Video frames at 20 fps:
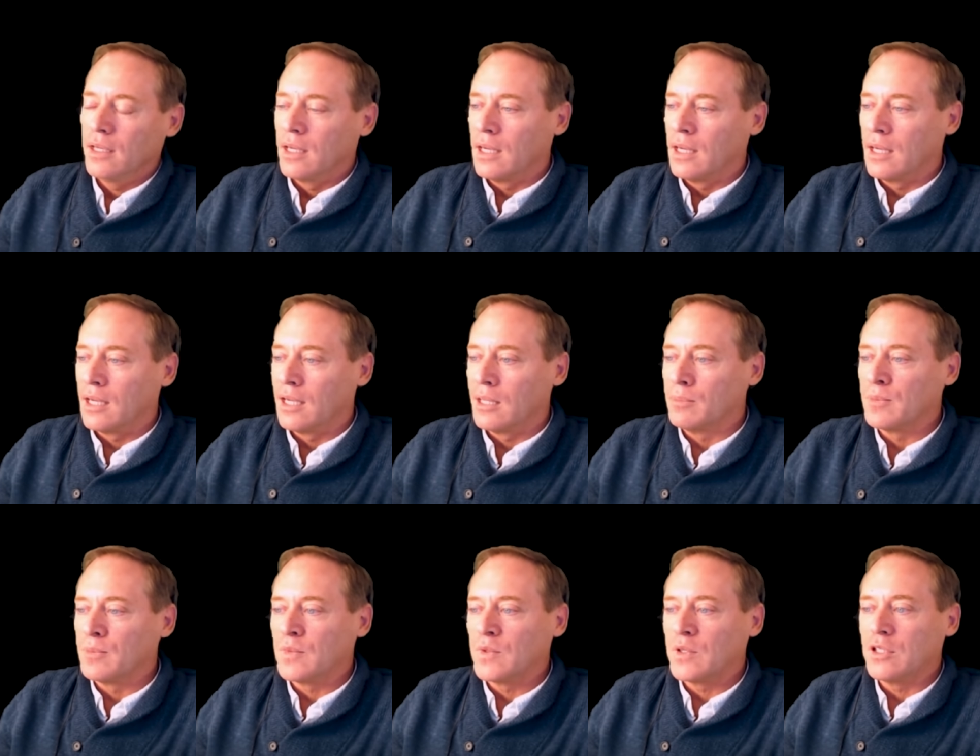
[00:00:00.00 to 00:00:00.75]

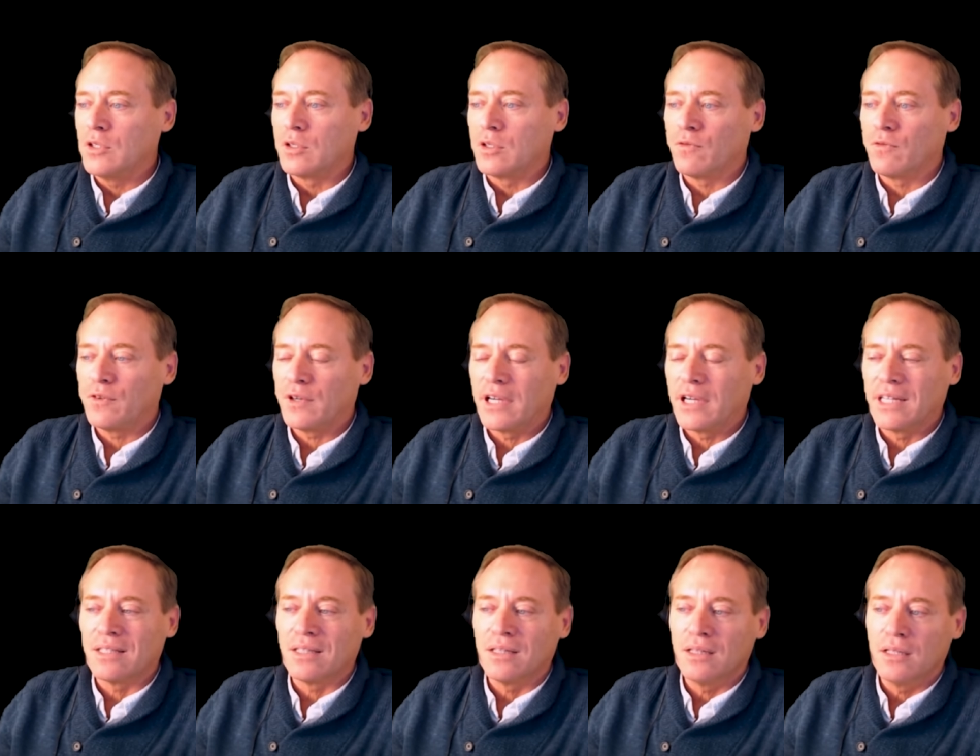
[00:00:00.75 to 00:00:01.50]
Um, you can
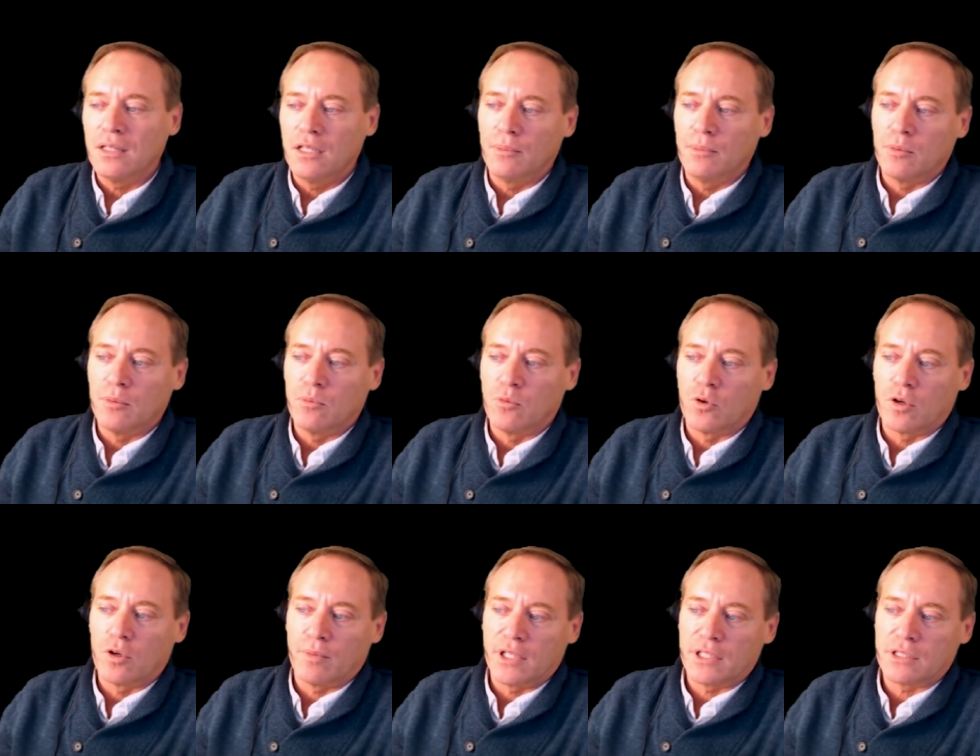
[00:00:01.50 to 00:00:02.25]
find a little bit
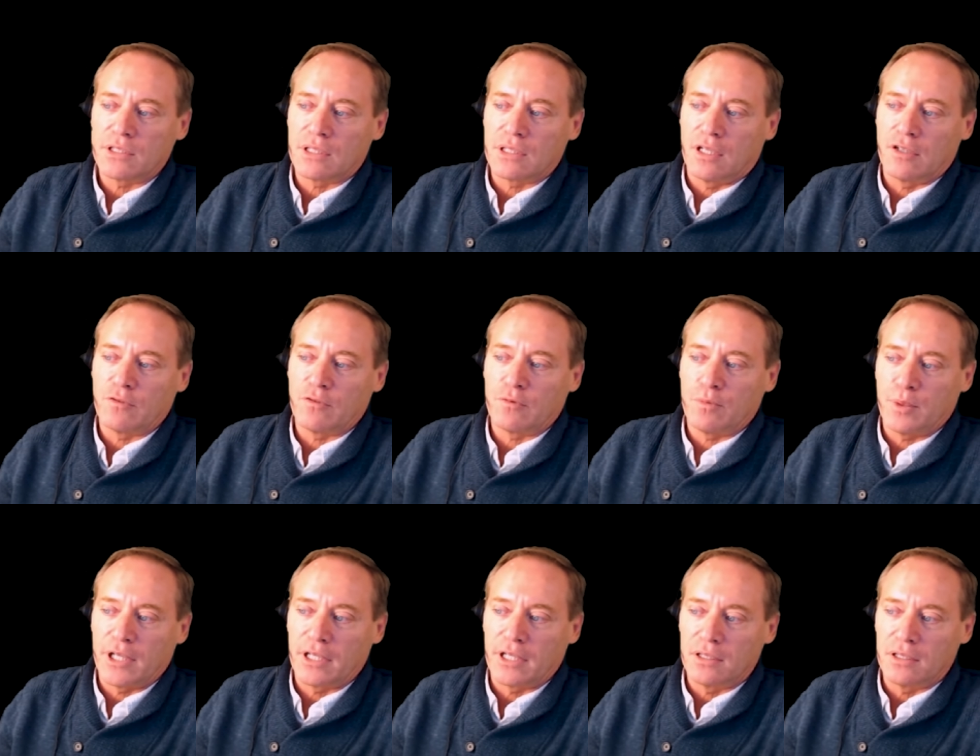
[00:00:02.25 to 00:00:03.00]
more of my stuff
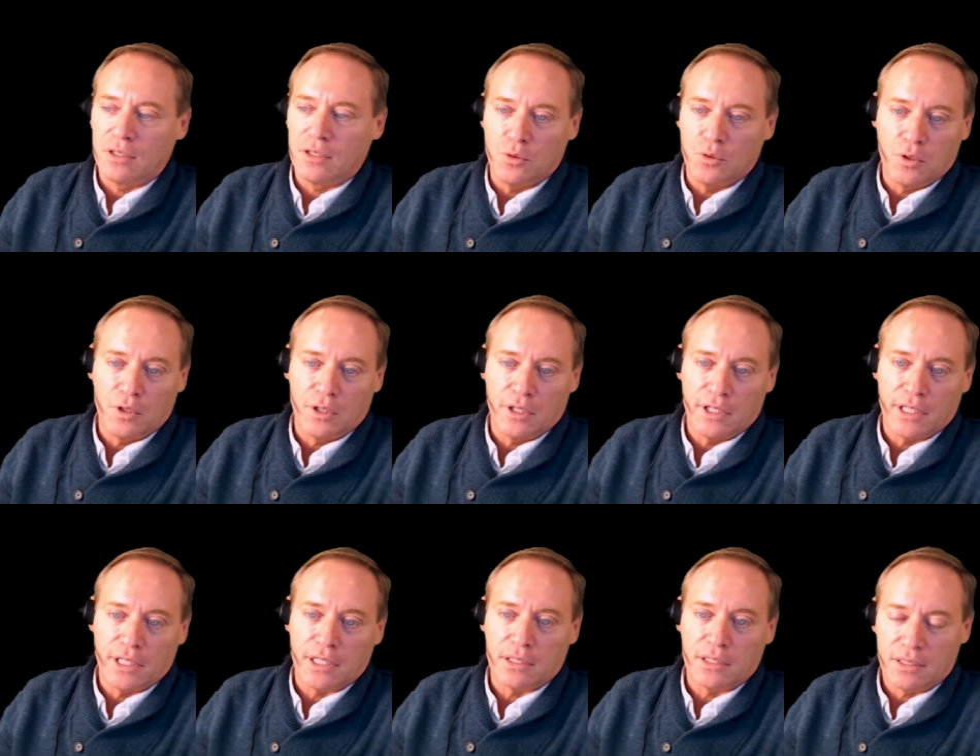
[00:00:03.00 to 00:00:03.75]
by
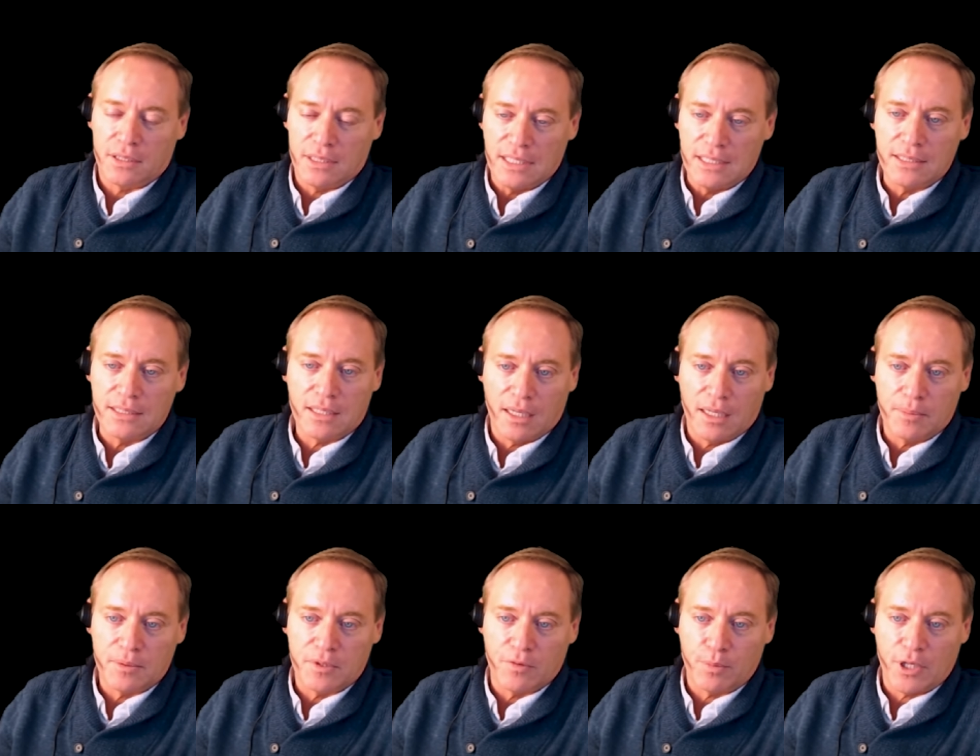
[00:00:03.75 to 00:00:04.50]
Googling these
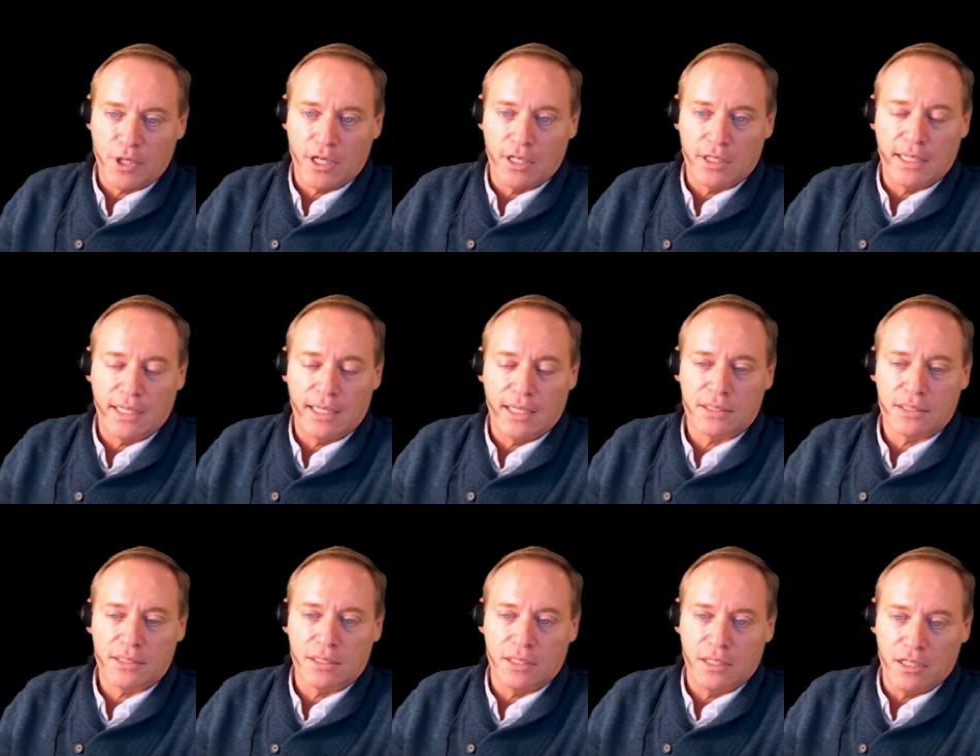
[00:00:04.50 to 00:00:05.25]
types of
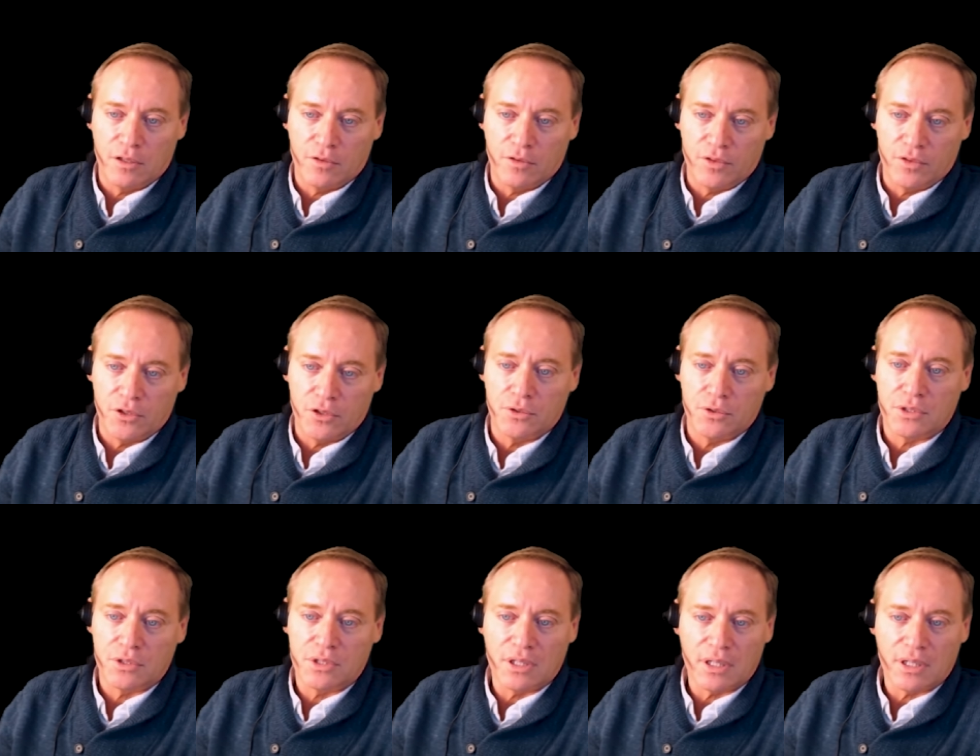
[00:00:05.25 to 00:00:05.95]
podcasts and interviews.